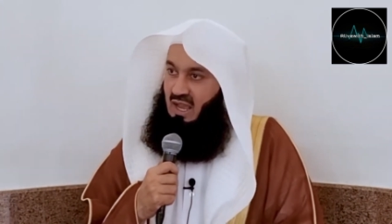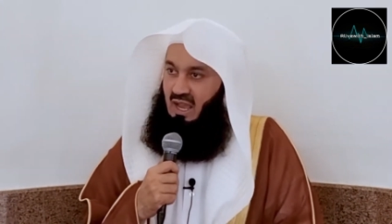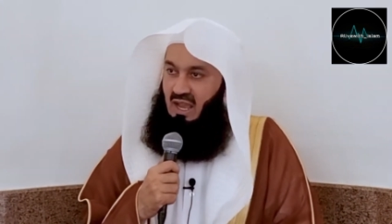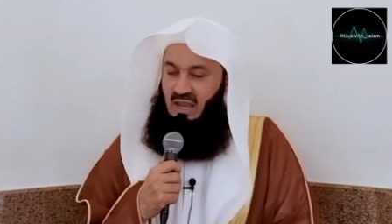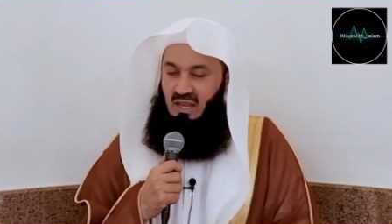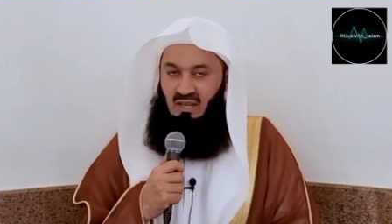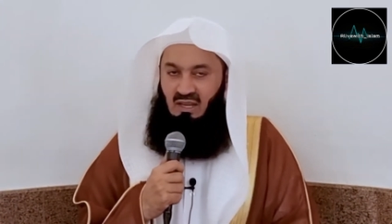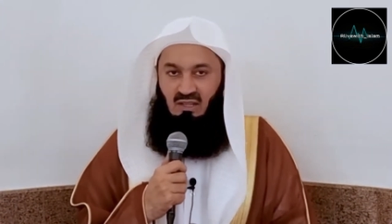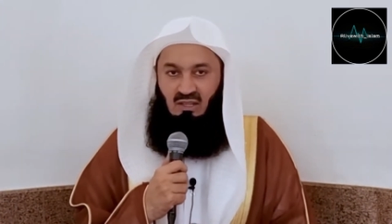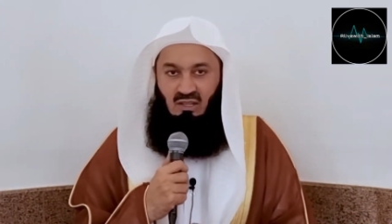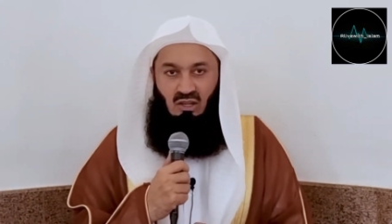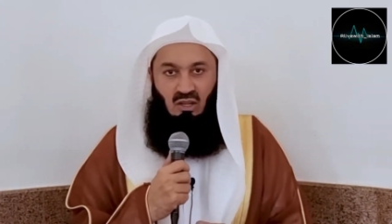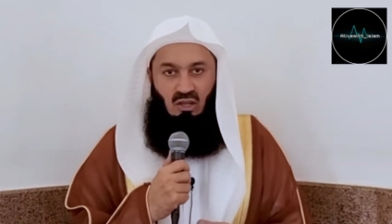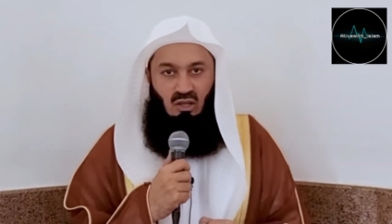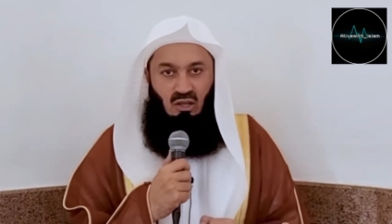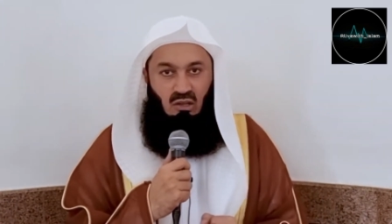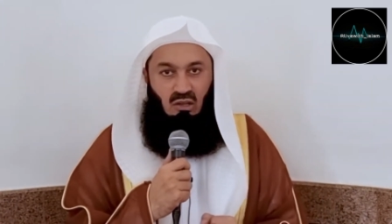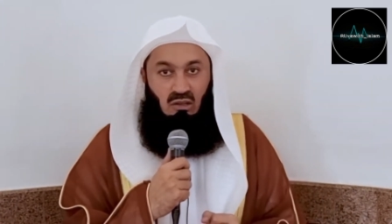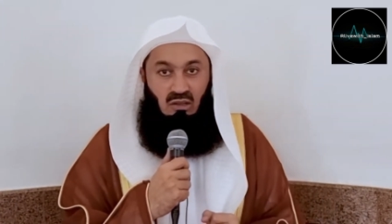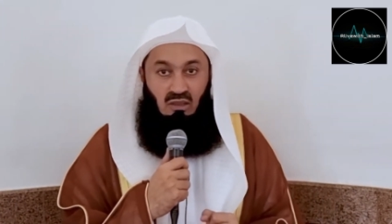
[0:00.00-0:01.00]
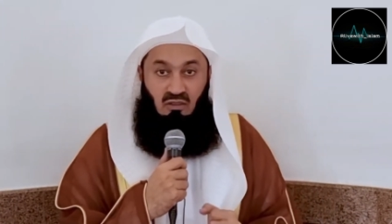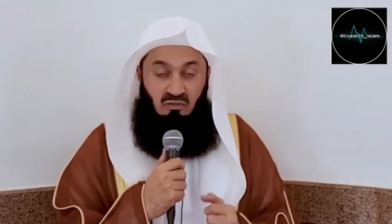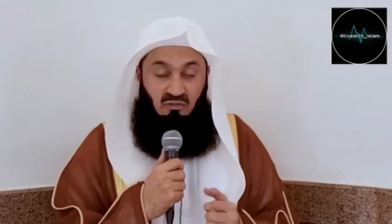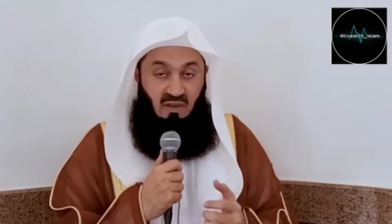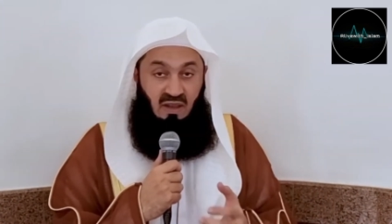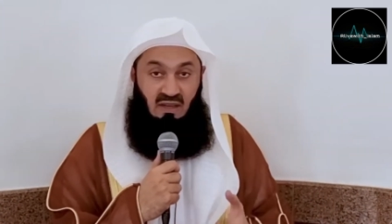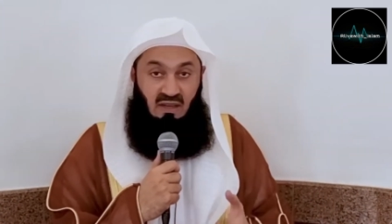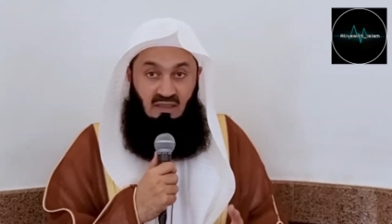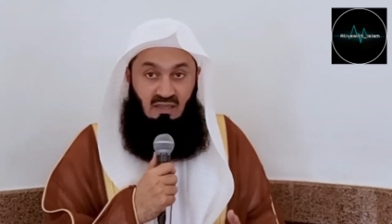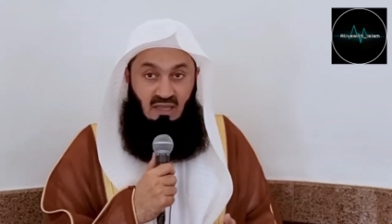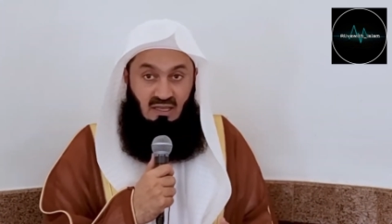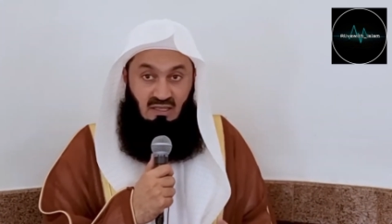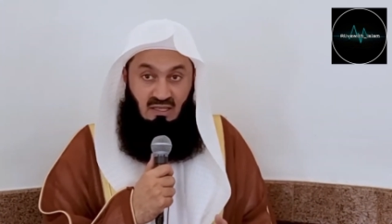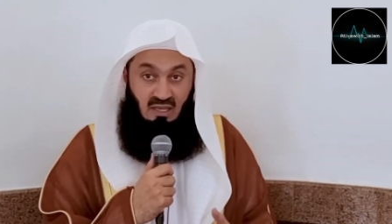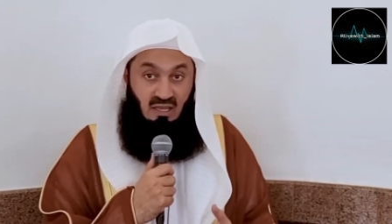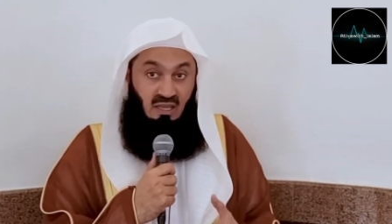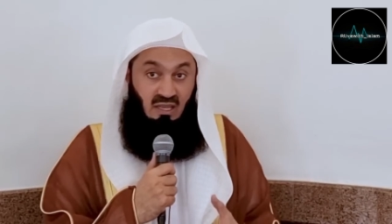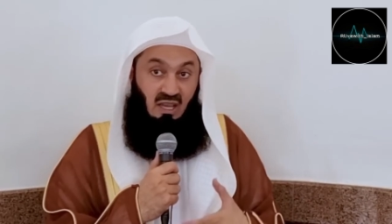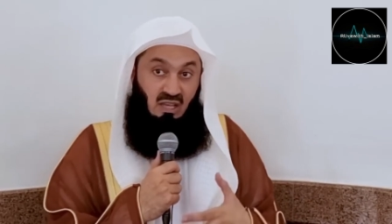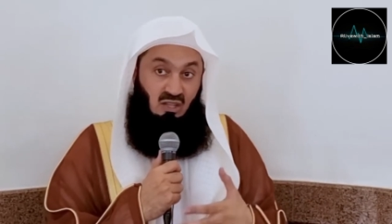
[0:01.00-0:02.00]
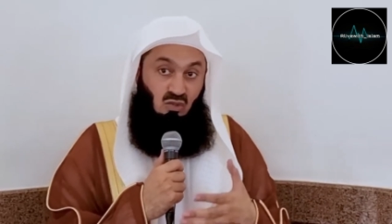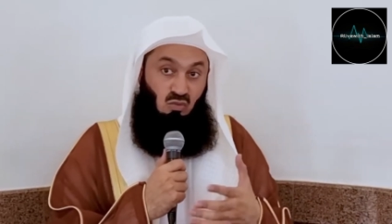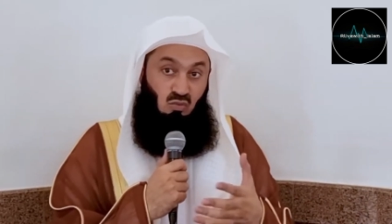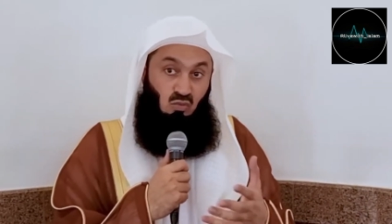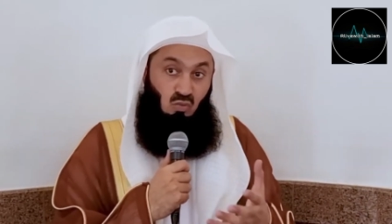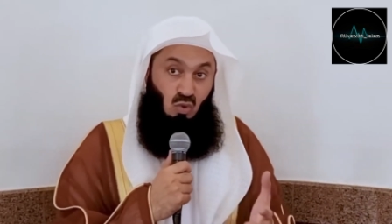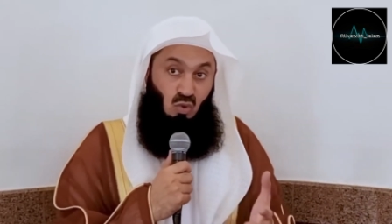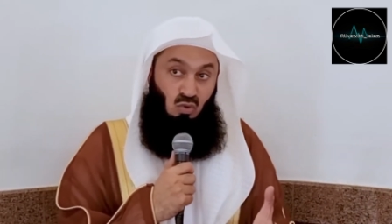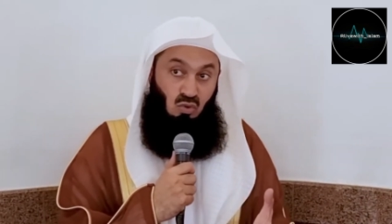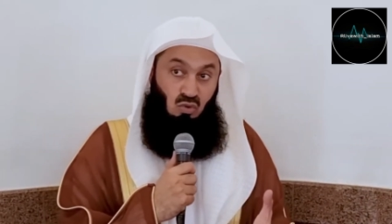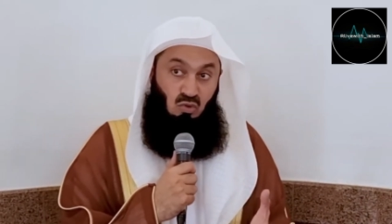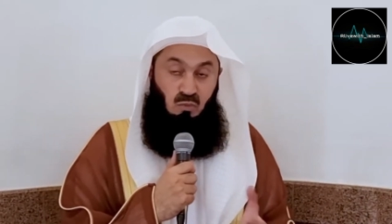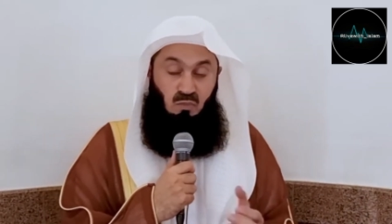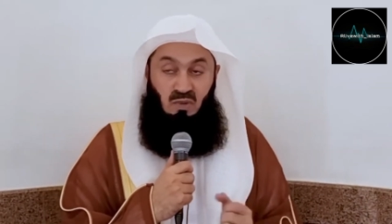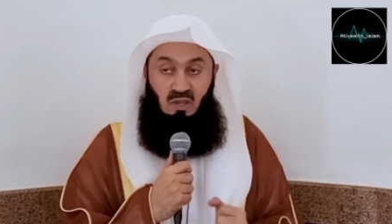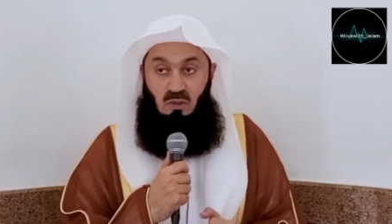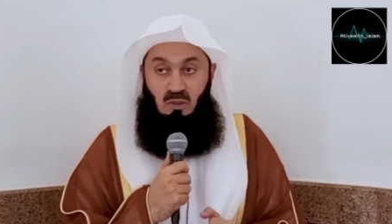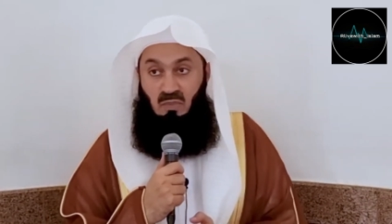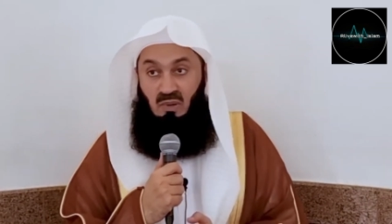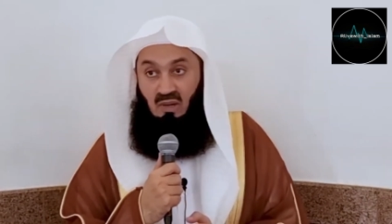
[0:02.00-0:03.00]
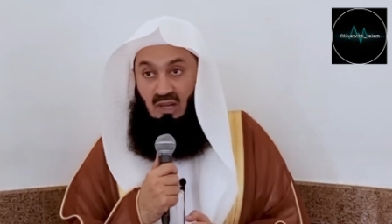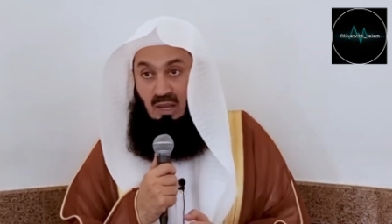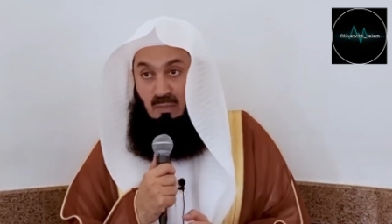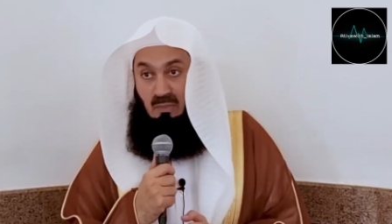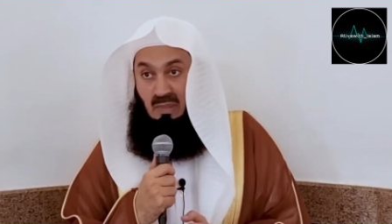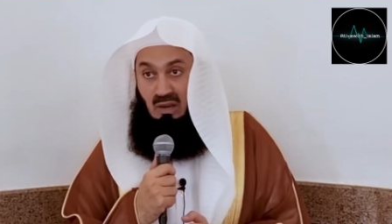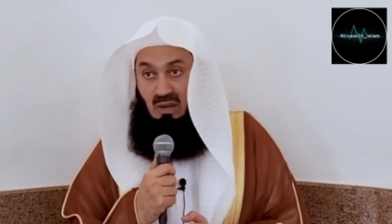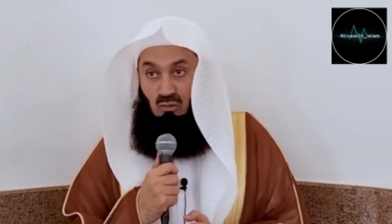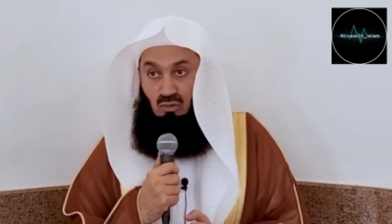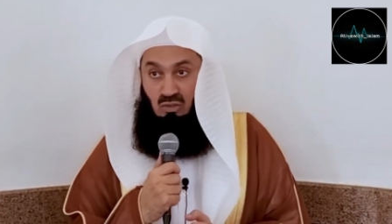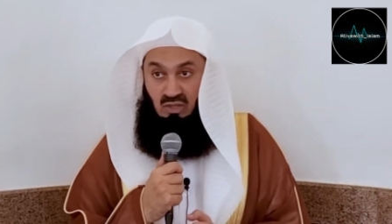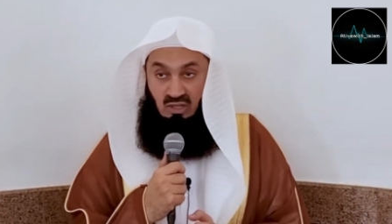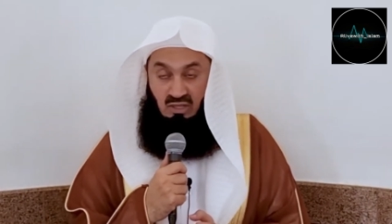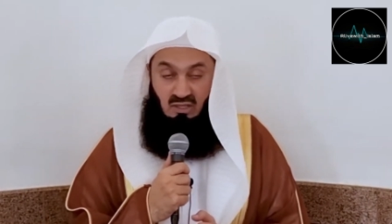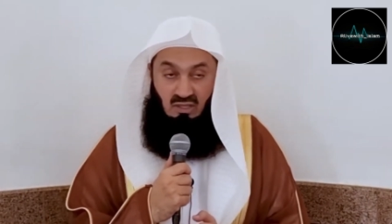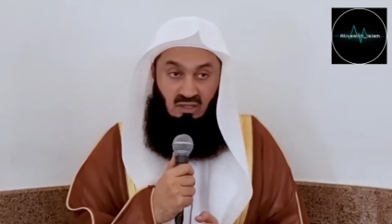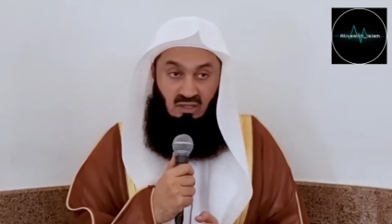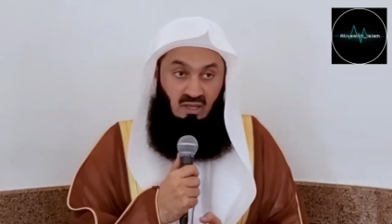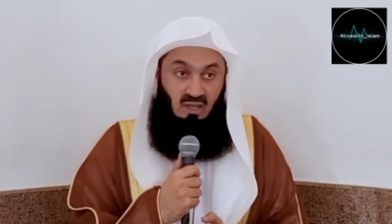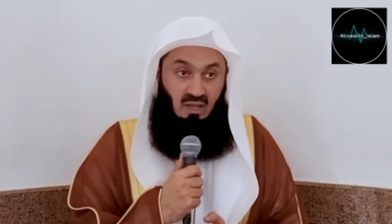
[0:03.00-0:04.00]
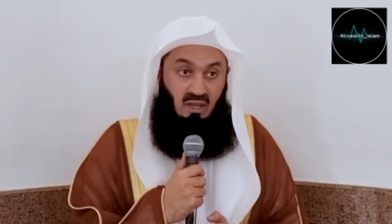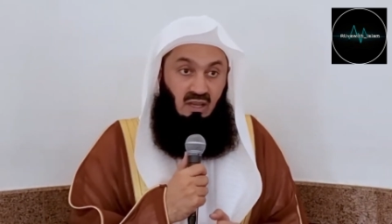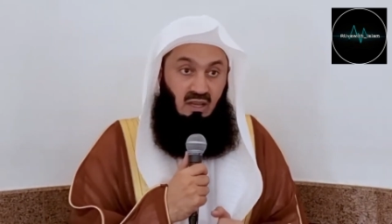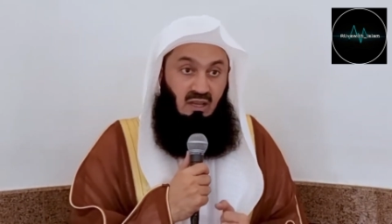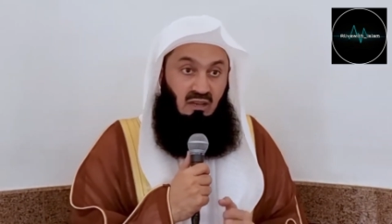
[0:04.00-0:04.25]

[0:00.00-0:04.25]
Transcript: and the fact that He has warned people about it.